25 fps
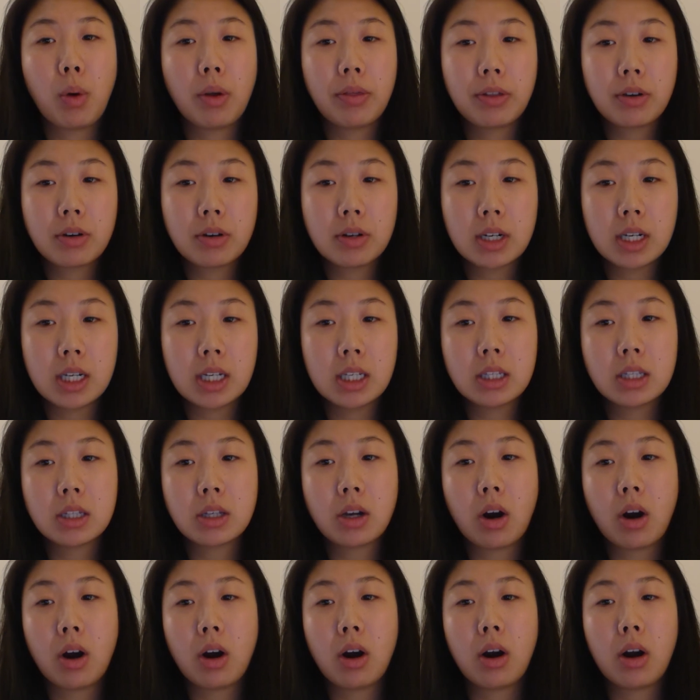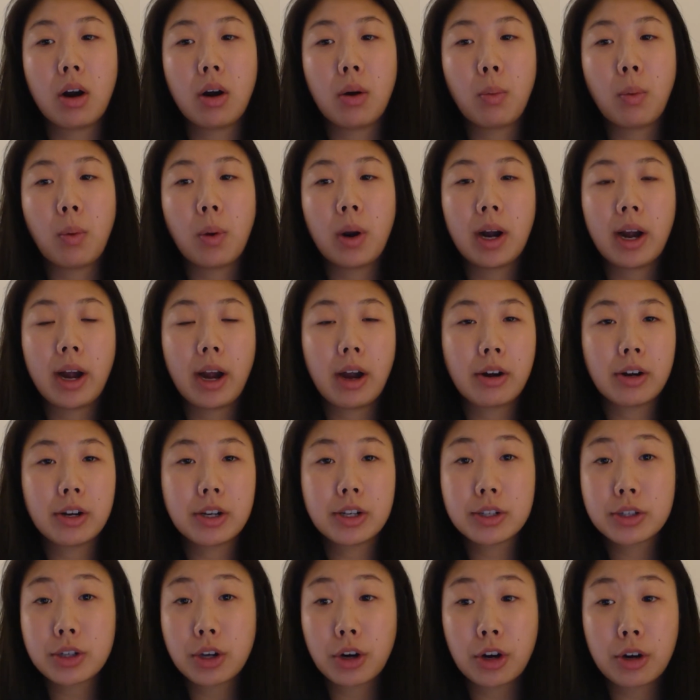what their needs are, what
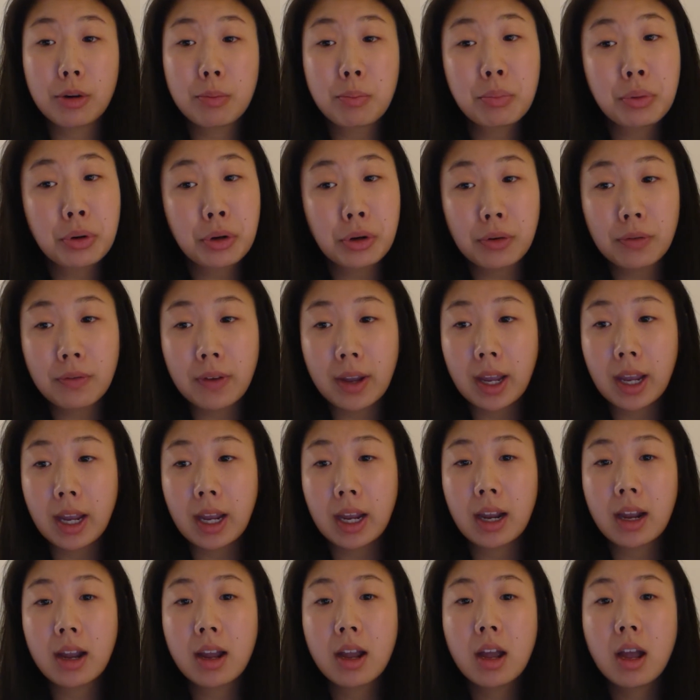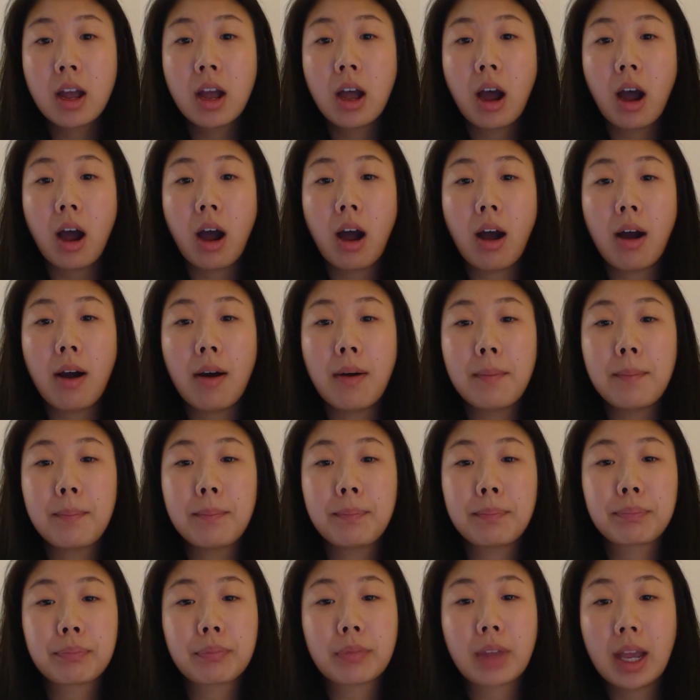areas are improving,
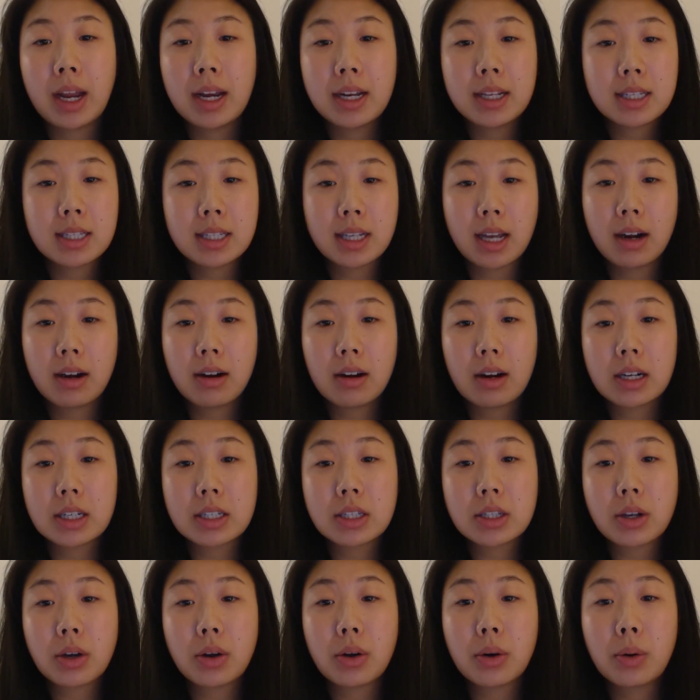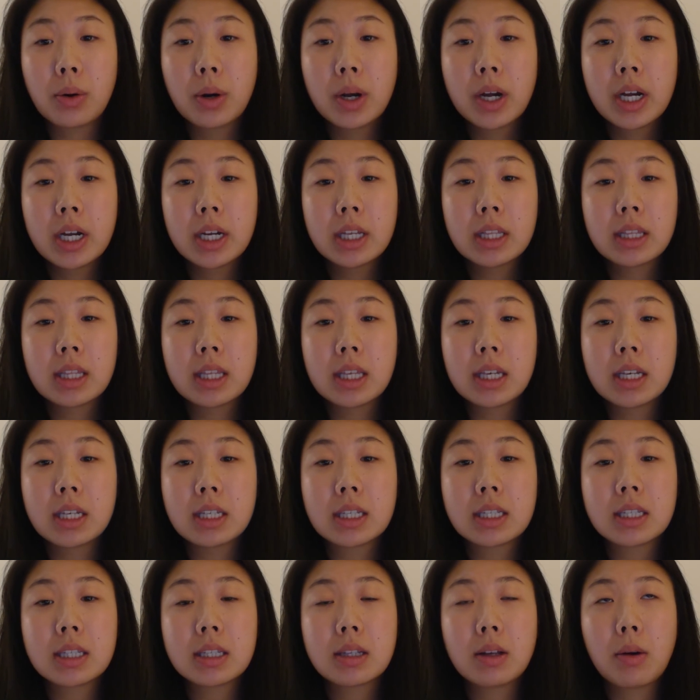and etc. So
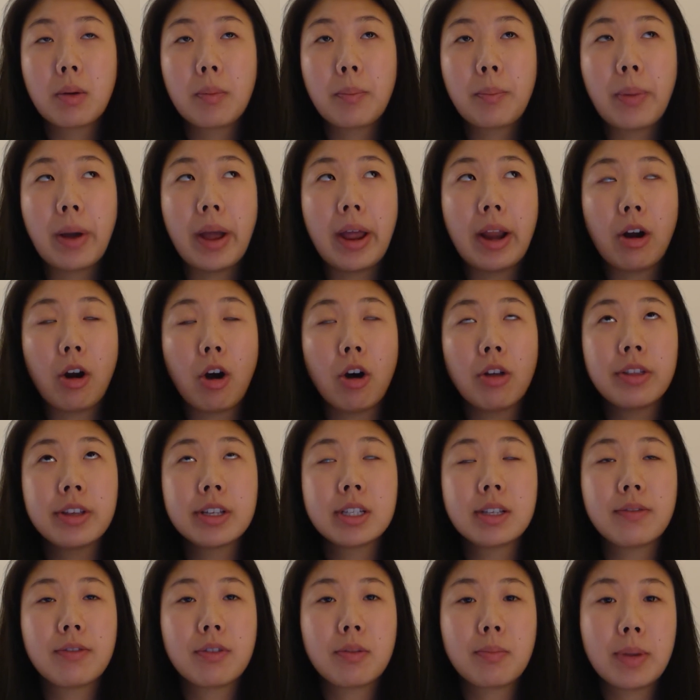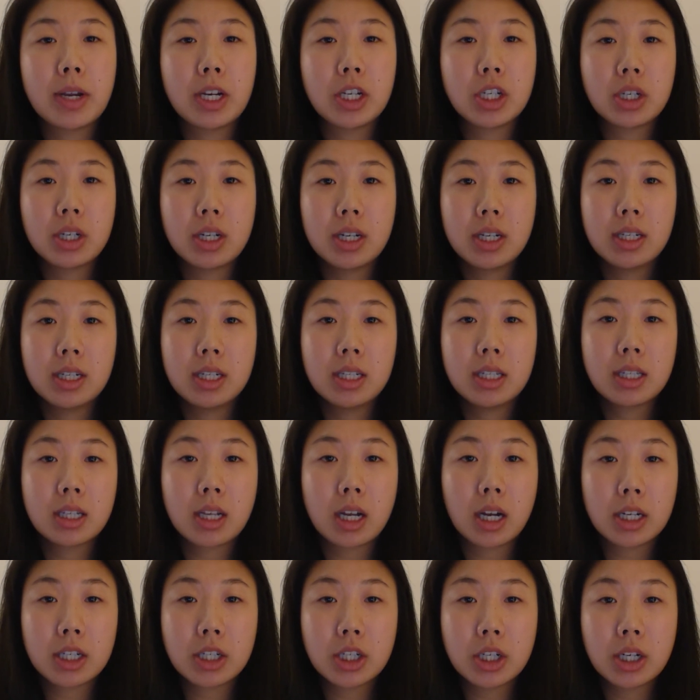this, but and all this information and
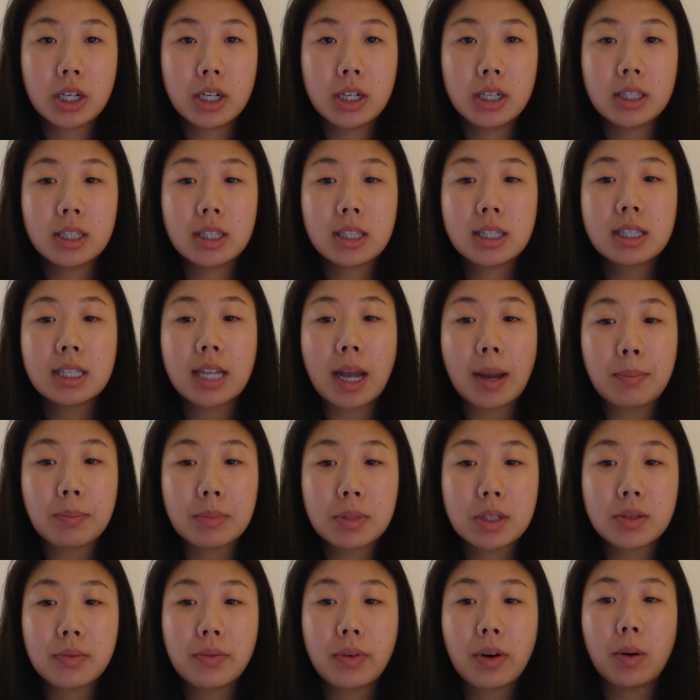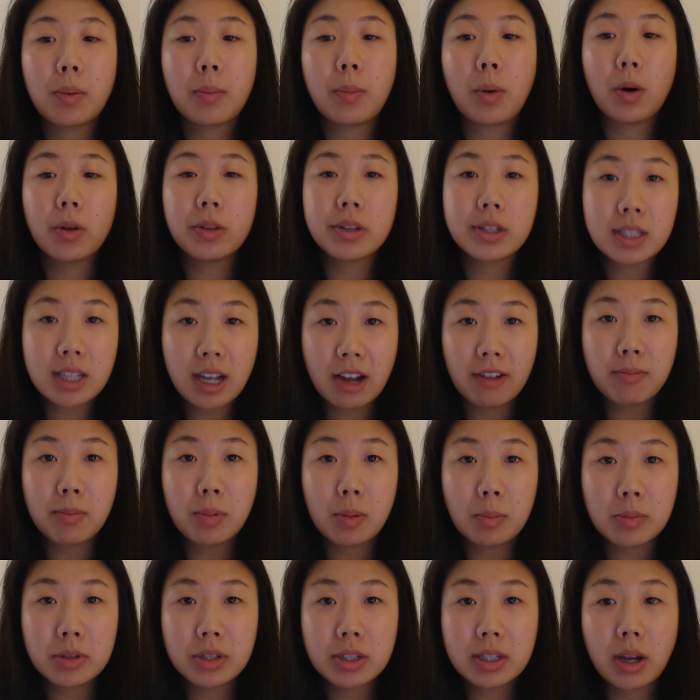discussion stems from all the staff
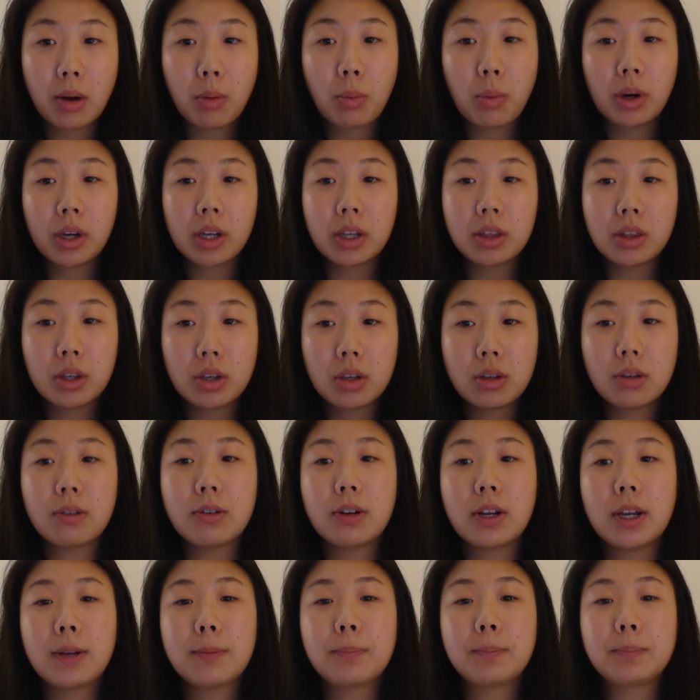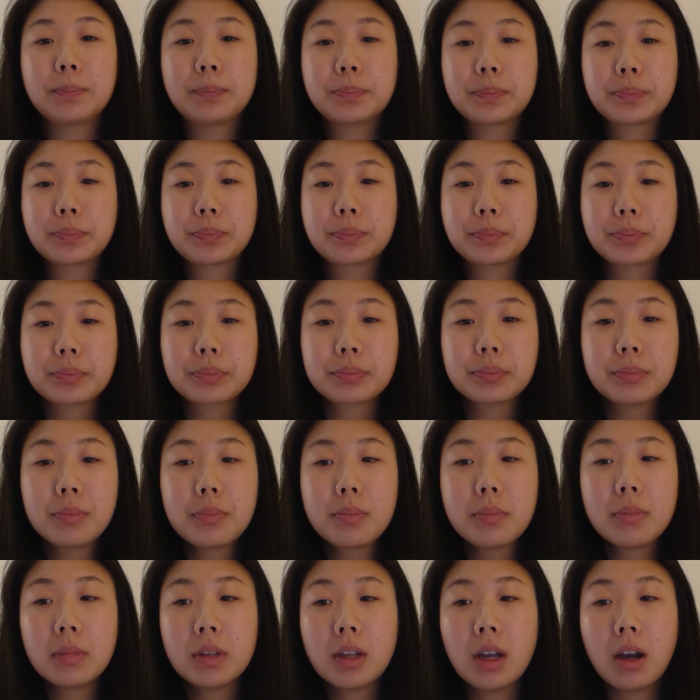members that work in the unit,
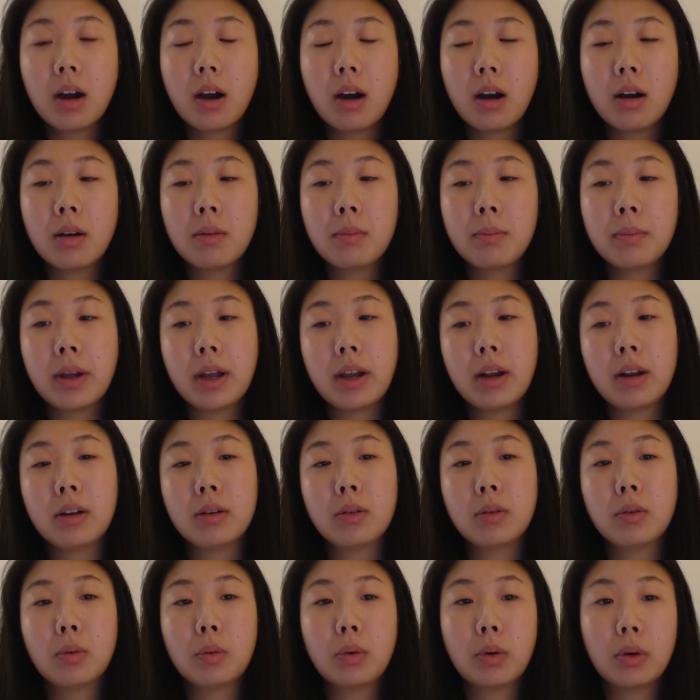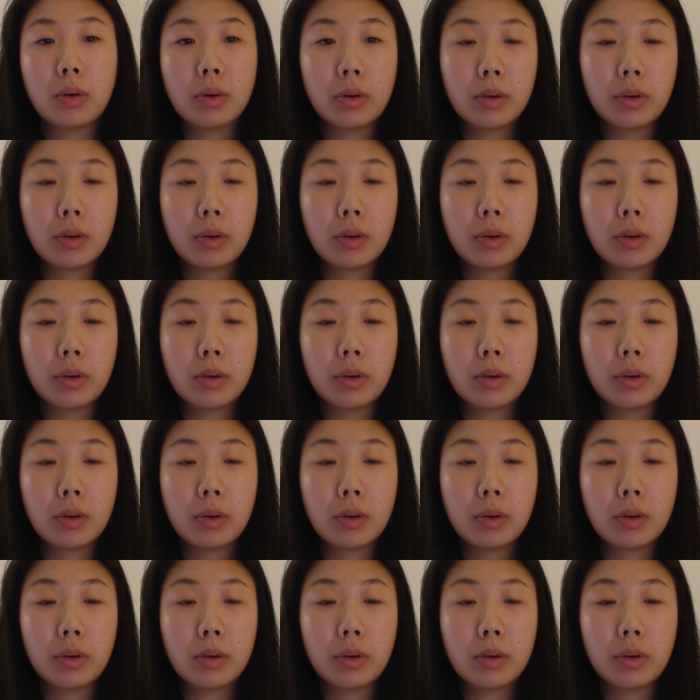and